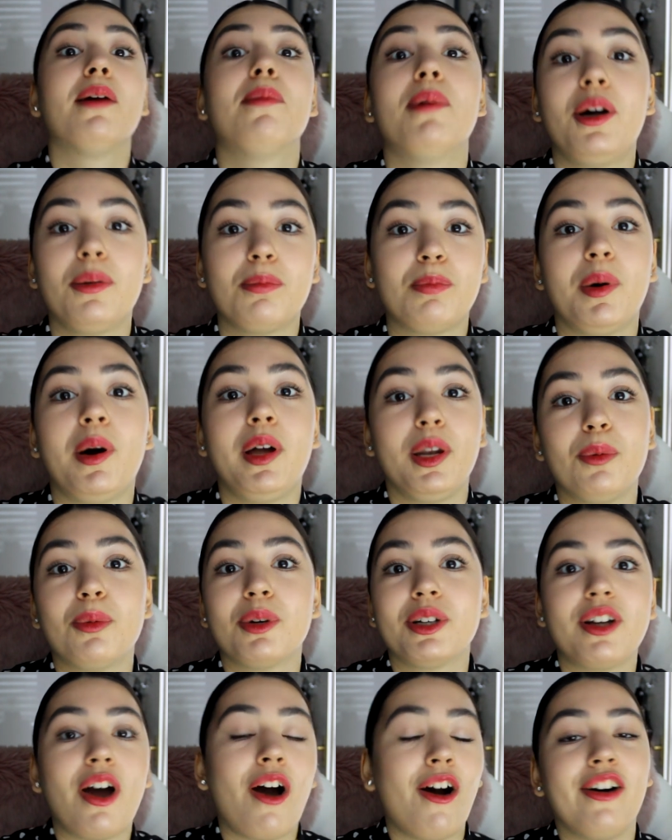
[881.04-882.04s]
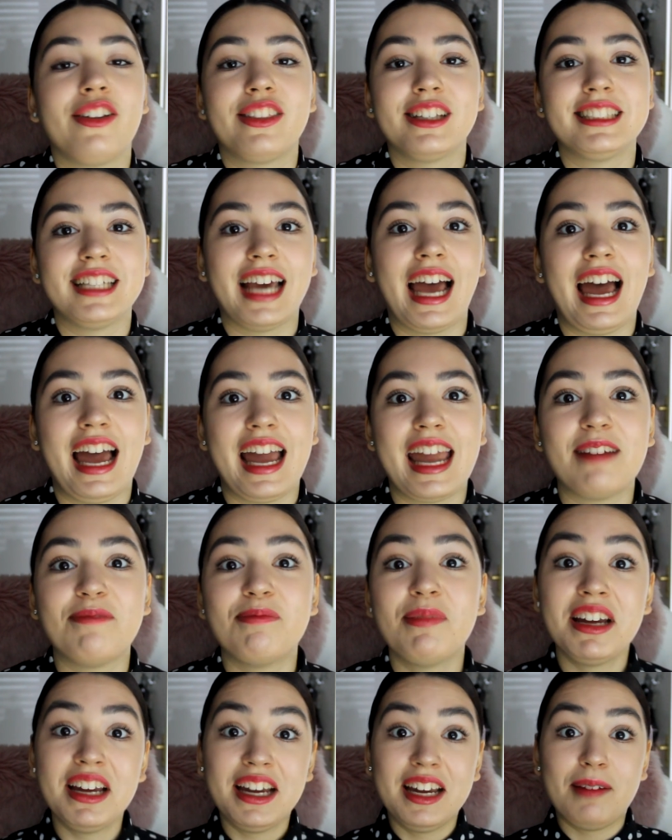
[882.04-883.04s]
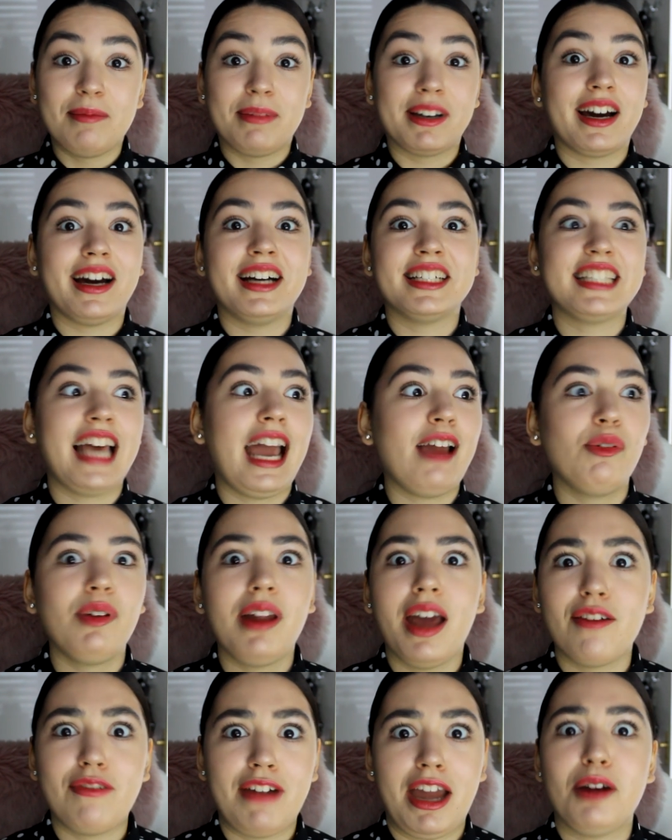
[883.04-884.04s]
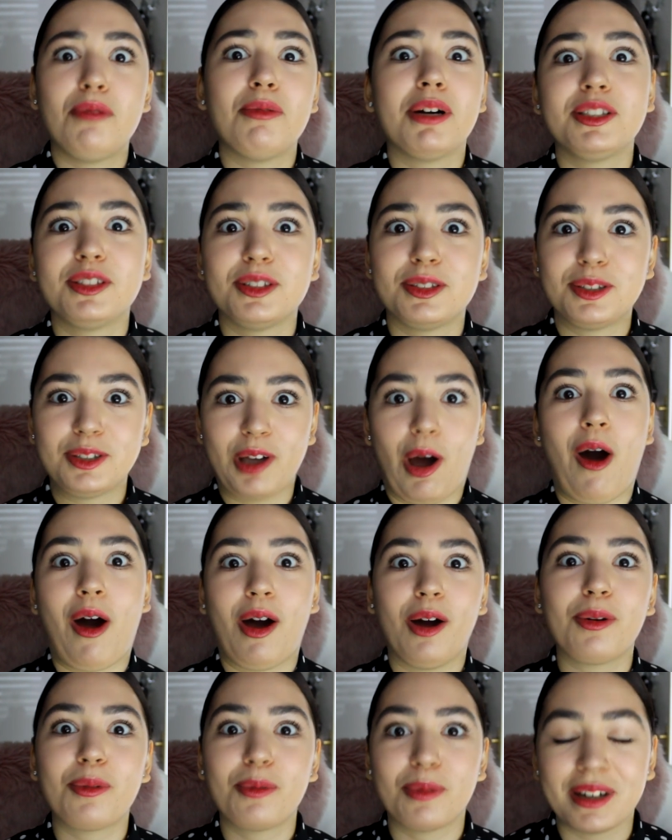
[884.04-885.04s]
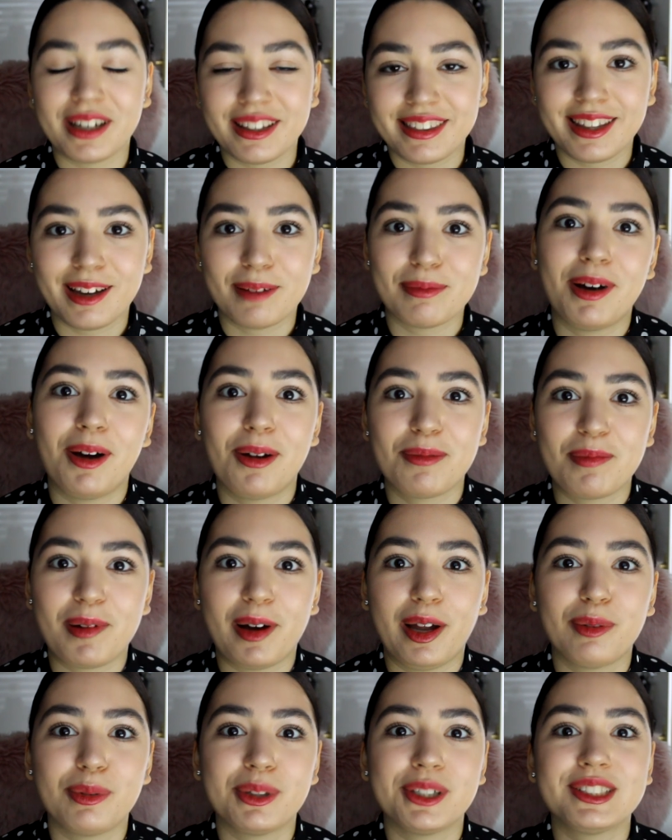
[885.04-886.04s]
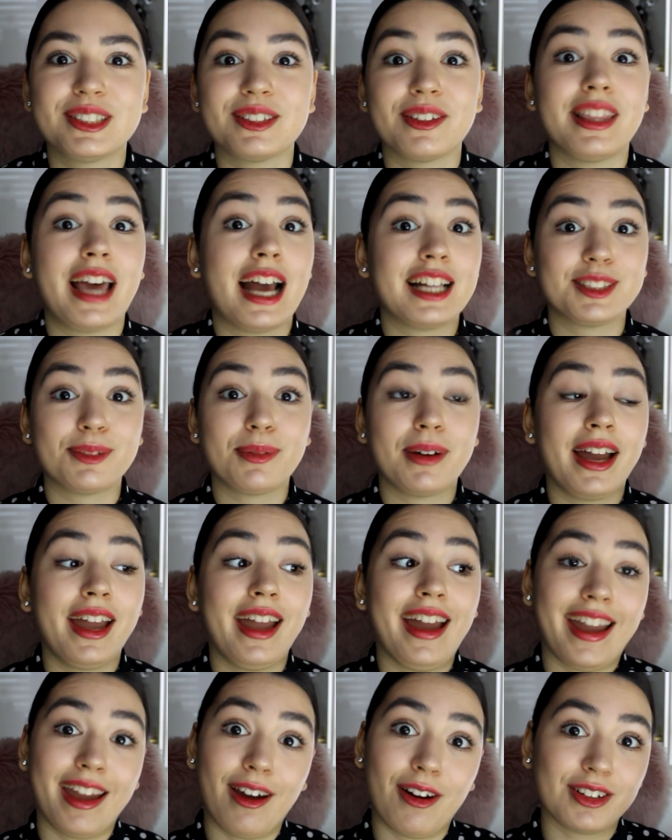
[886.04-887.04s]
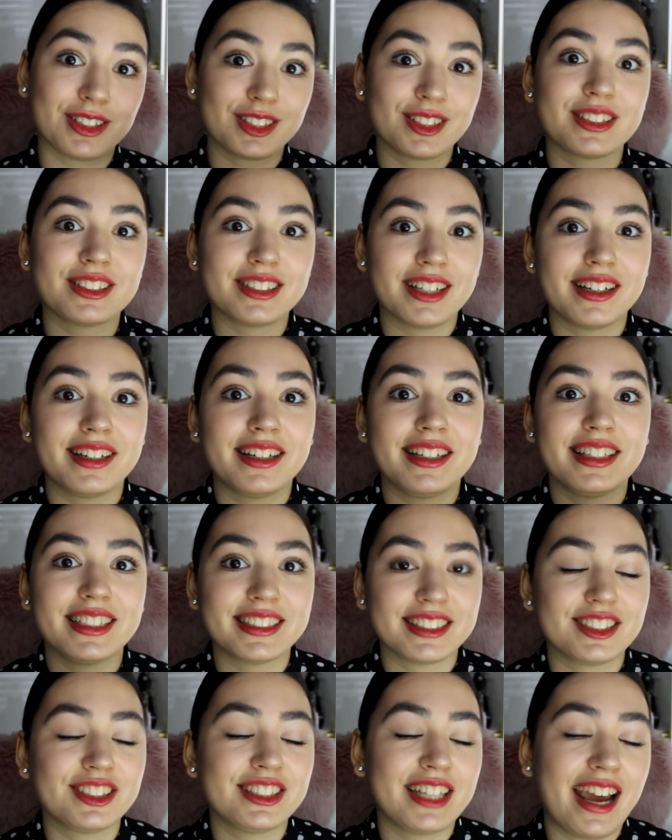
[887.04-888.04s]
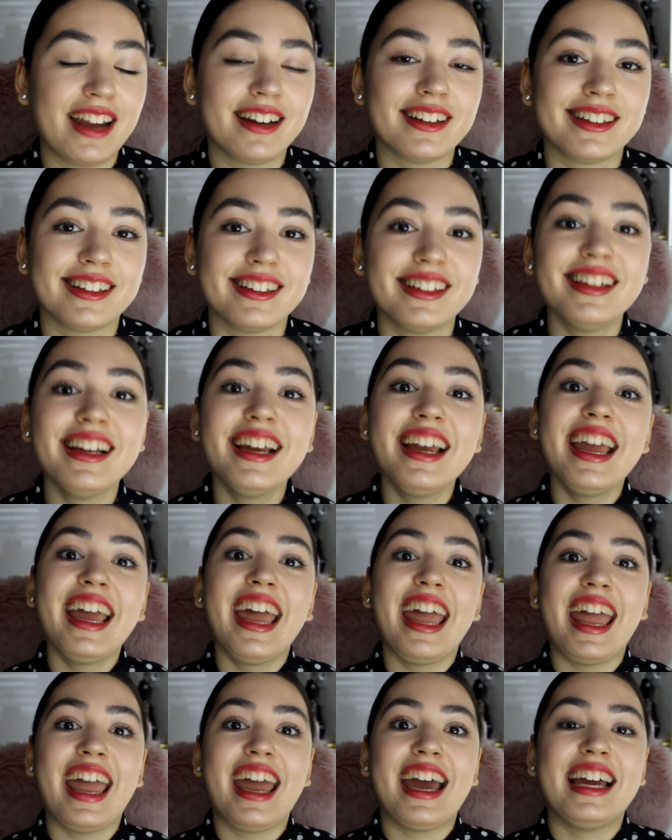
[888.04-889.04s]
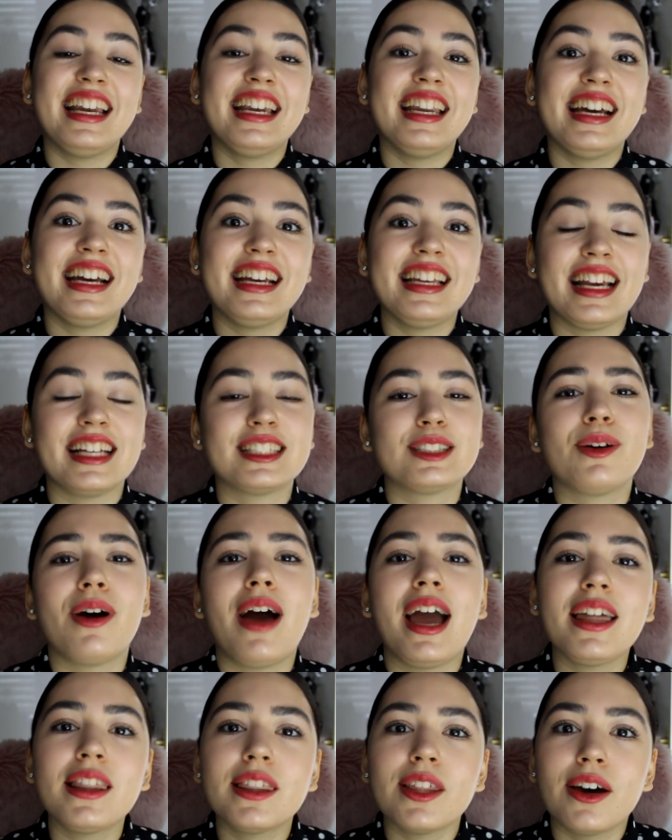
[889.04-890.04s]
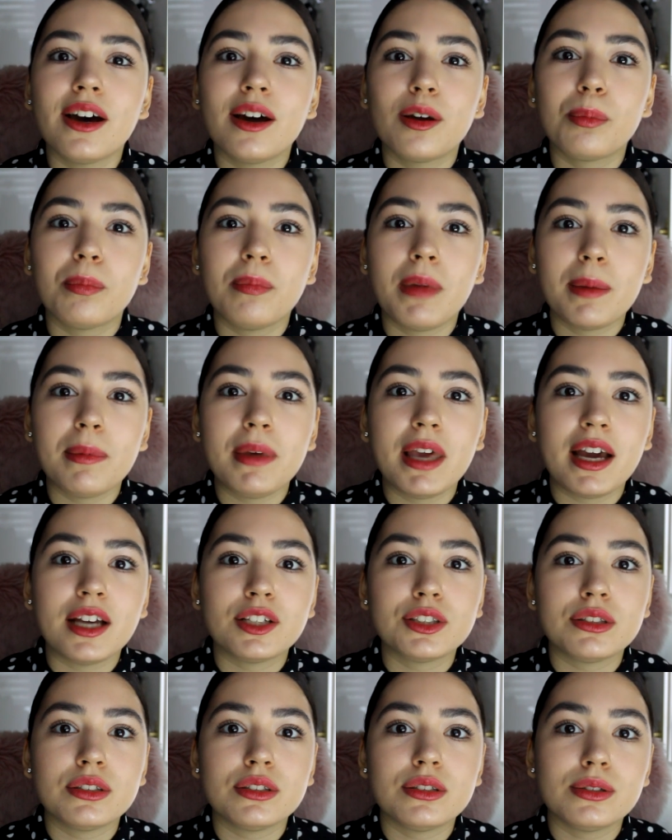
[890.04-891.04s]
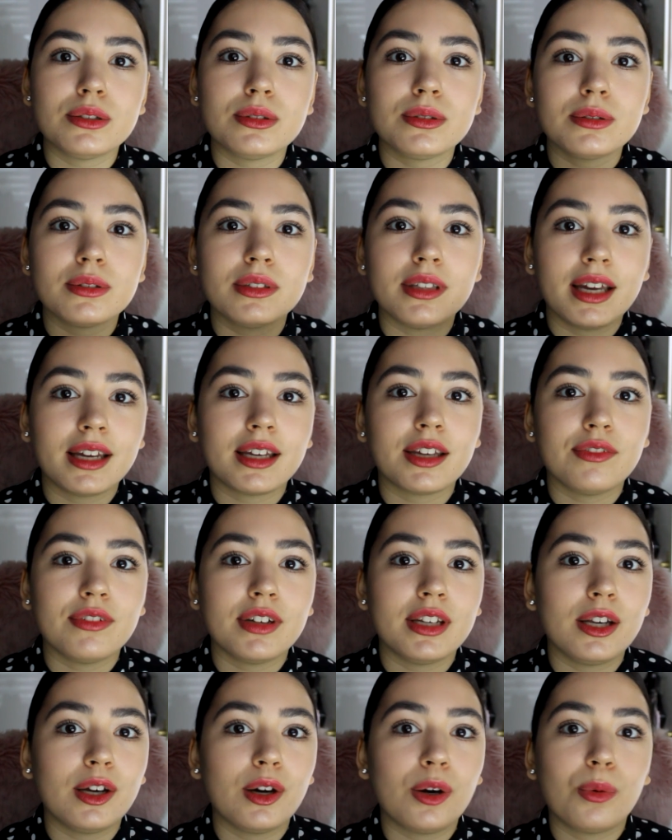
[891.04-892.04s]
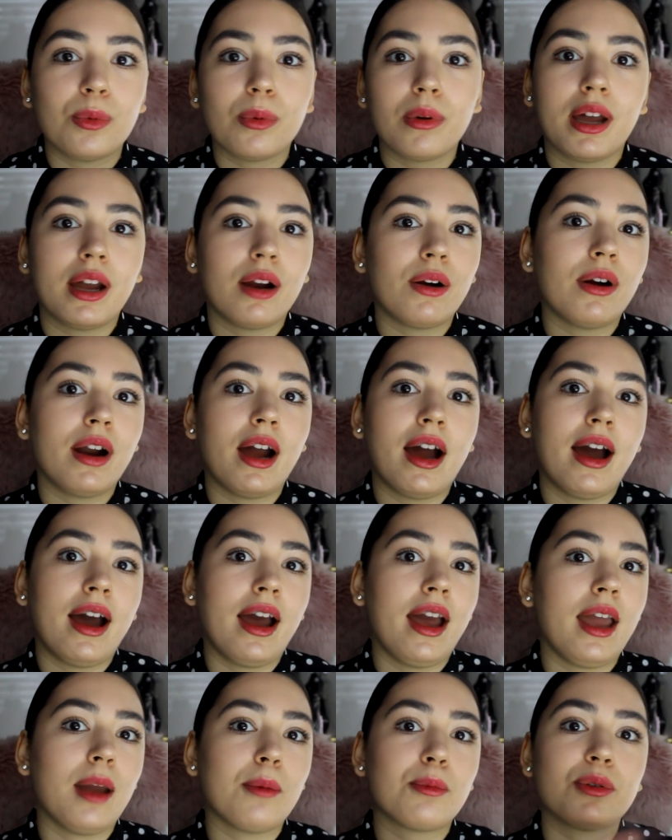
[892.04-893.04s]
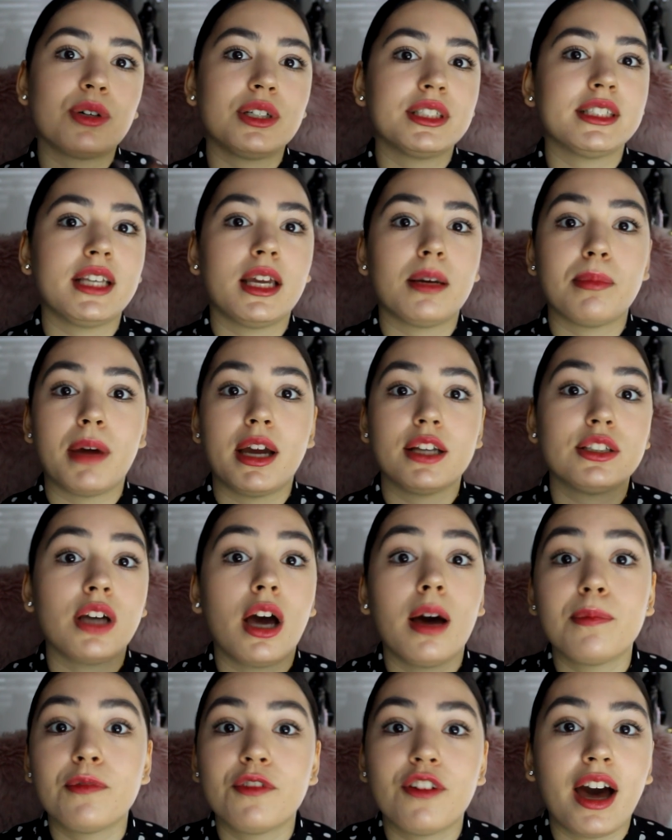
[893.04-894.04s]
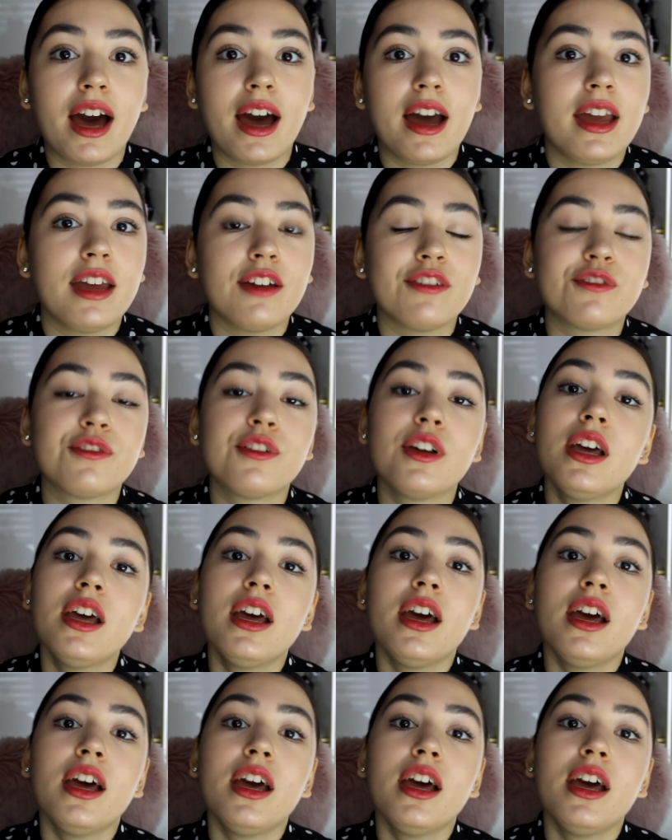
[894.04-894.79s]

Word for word: about Bollywood all the time because I don't have anyone to talk with about Bollywood. So that's why I also started this channel and uh, yeah, so I thought maybe I should do like a video where I present my top 5